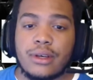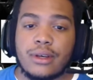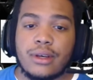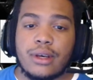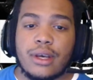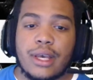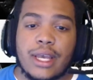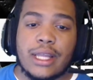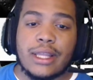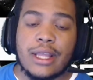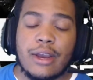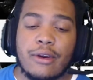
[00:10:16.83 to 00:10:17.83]
and
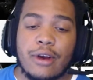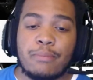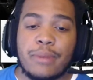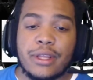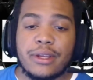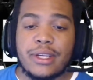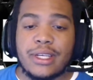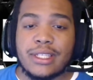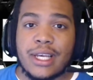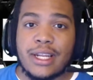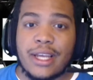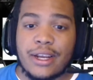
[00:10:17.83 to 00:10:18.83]
their ability is
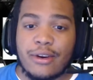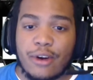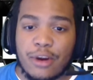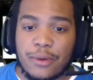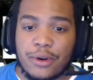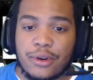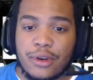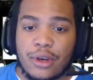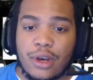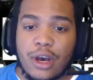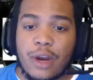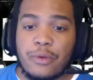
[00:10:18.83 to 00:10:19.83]
Kinetic Armor.
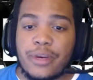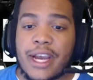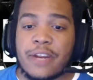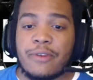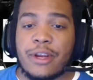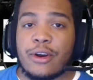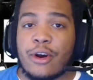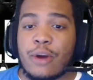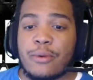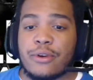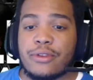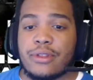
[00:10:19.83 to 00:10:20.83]
Reactive
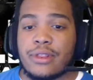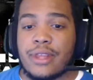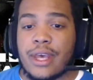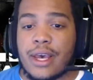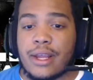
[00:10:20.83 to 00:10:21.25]
armor that